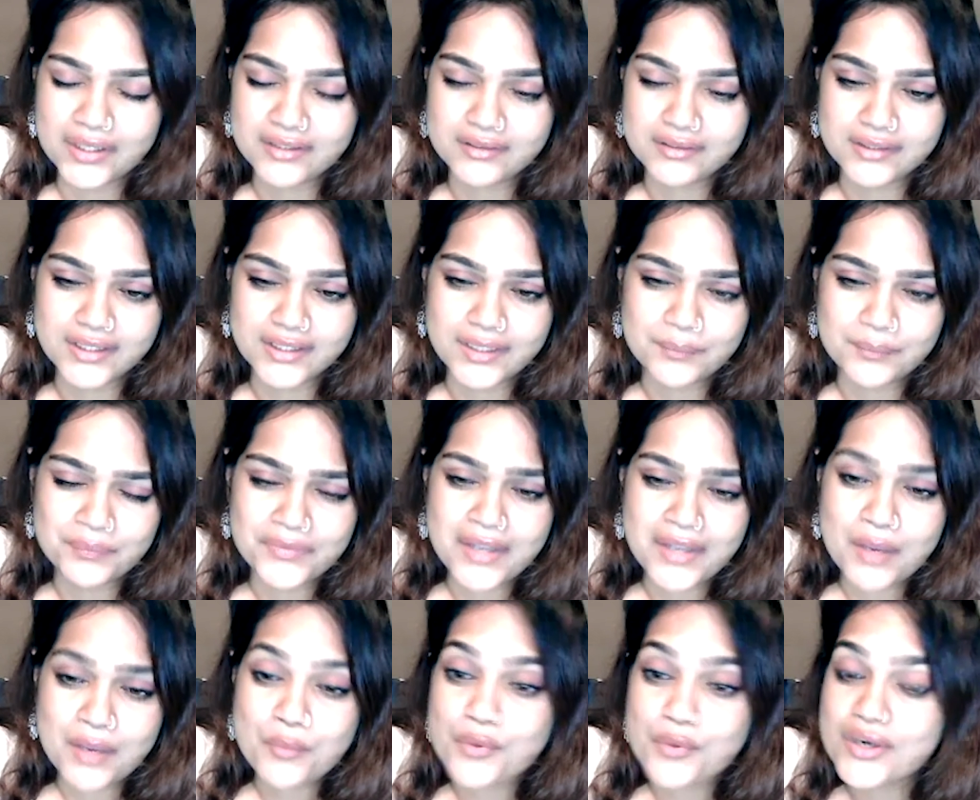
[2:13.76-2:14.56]
the
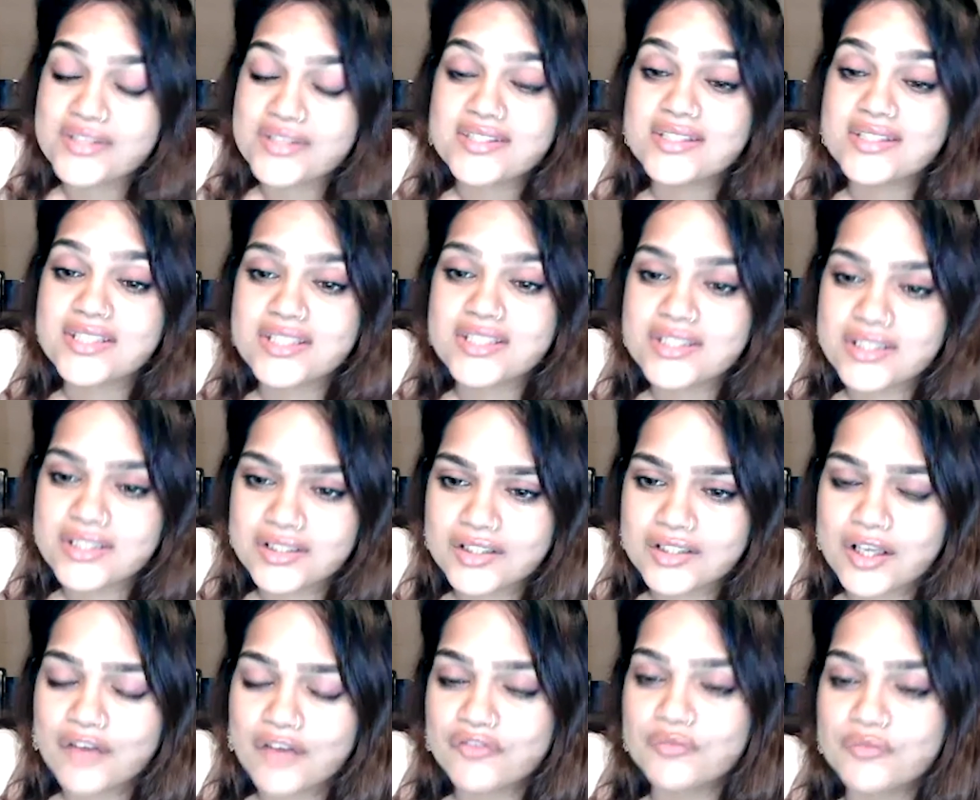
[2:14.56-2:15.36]
present
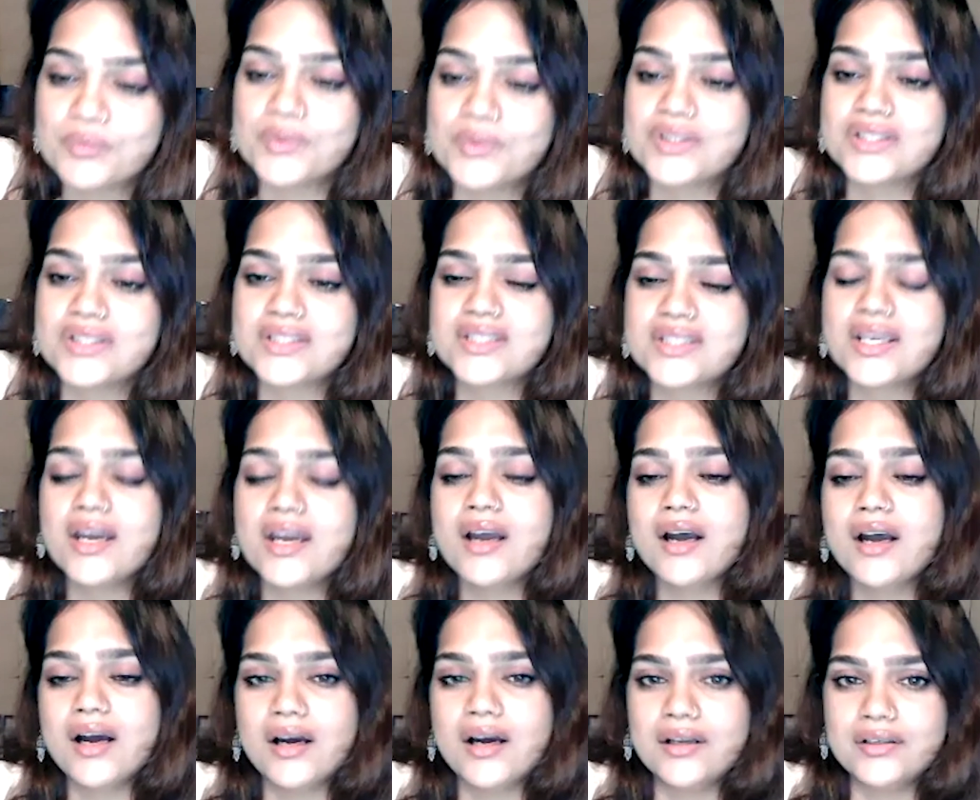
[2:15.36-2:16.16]
Indian government
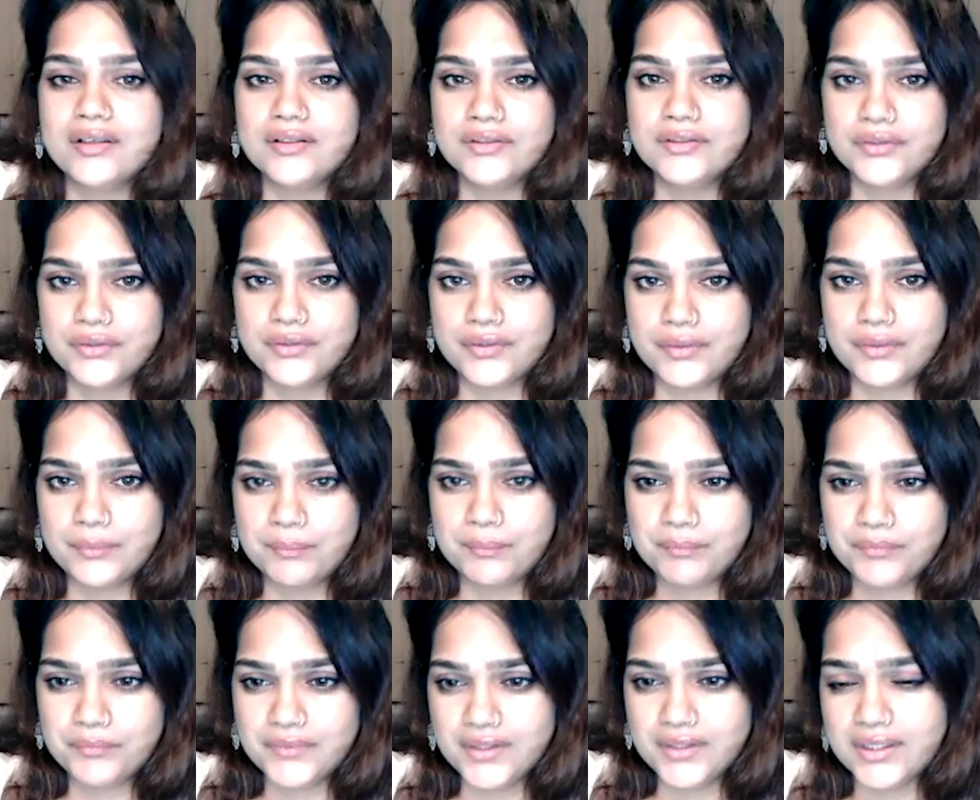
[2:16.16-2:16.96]
under
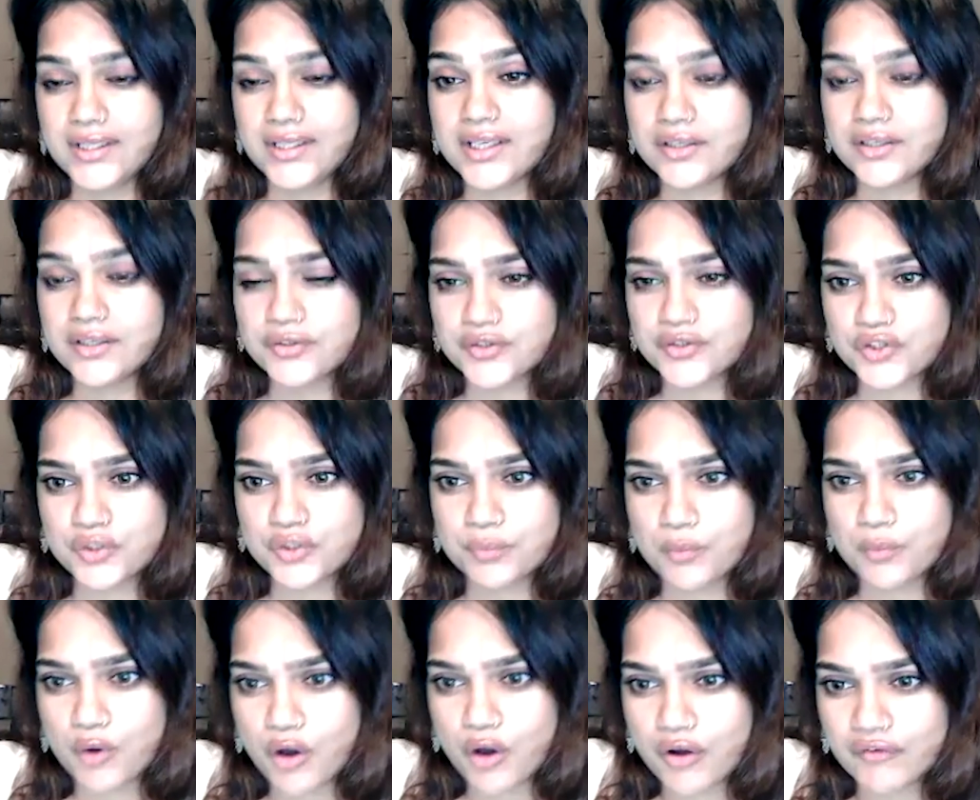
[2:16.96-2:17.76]
the leadership
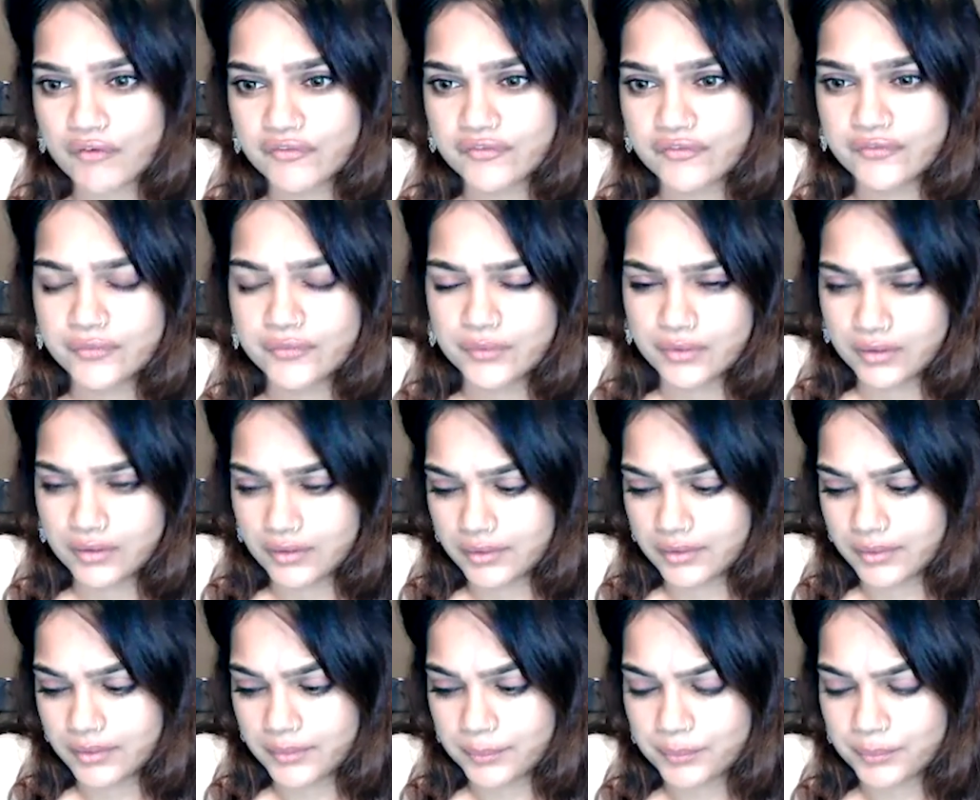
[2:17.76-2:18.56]
of
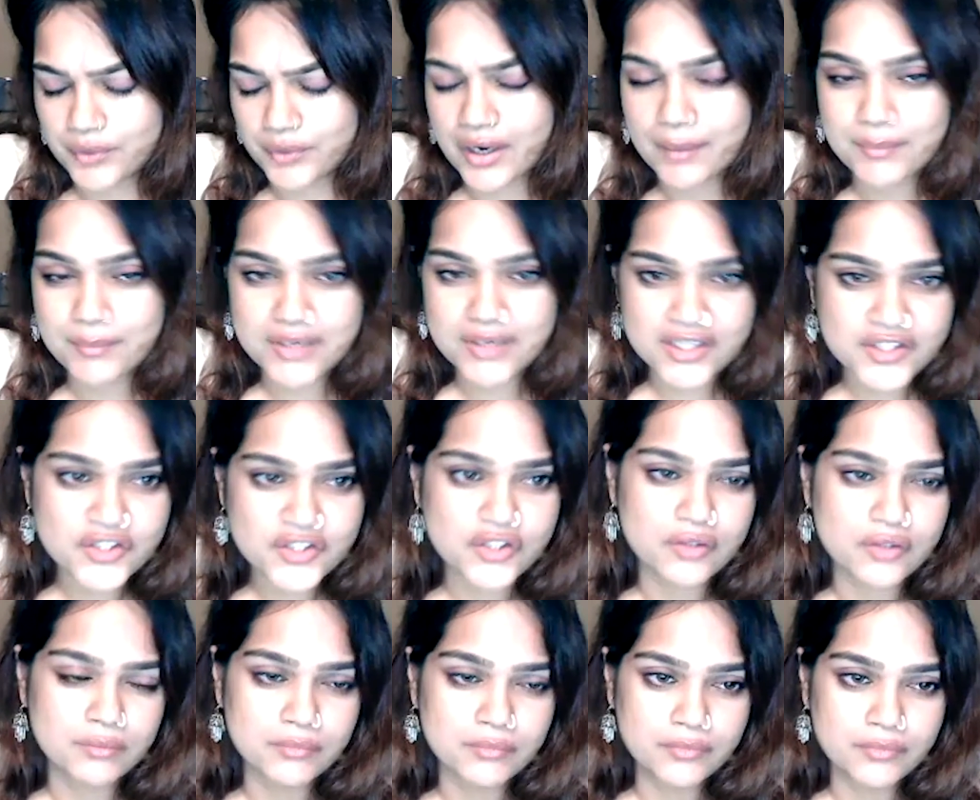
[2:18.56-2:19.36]
Prime
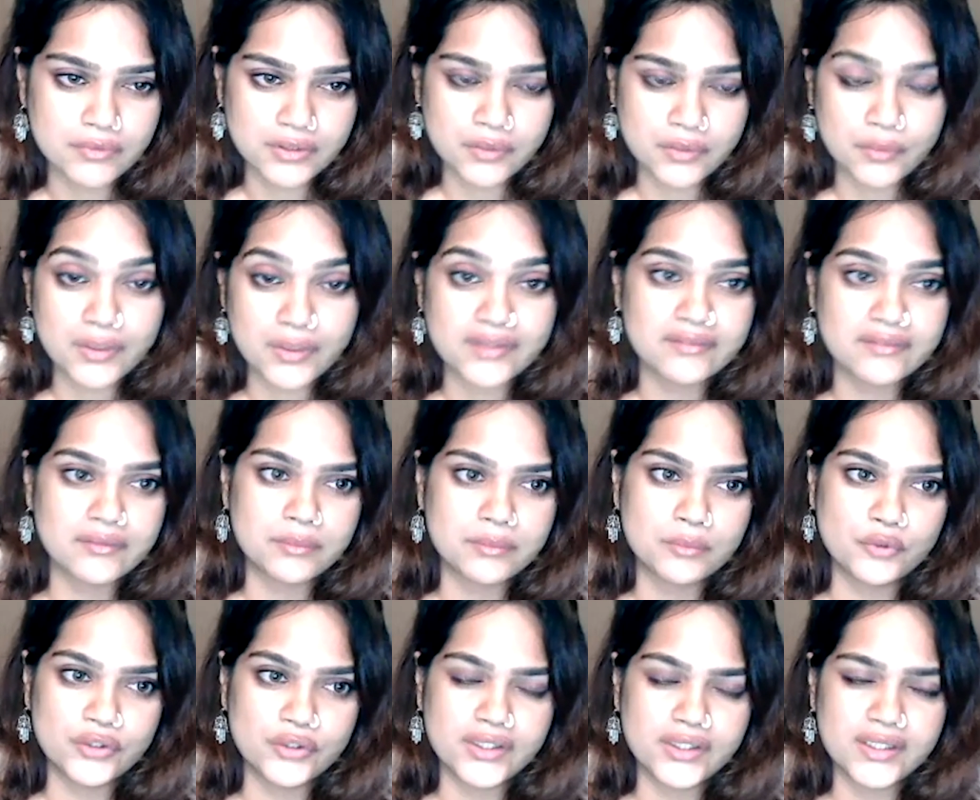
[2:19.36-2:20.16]
Minister Narendra
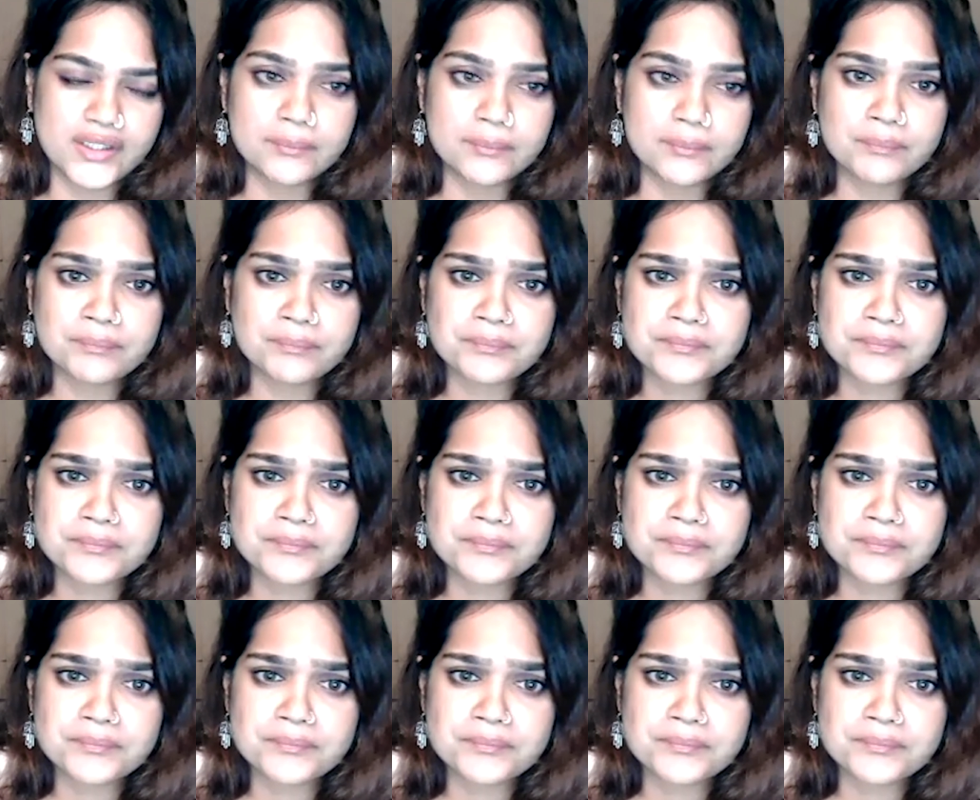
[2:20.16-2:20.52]
Modi.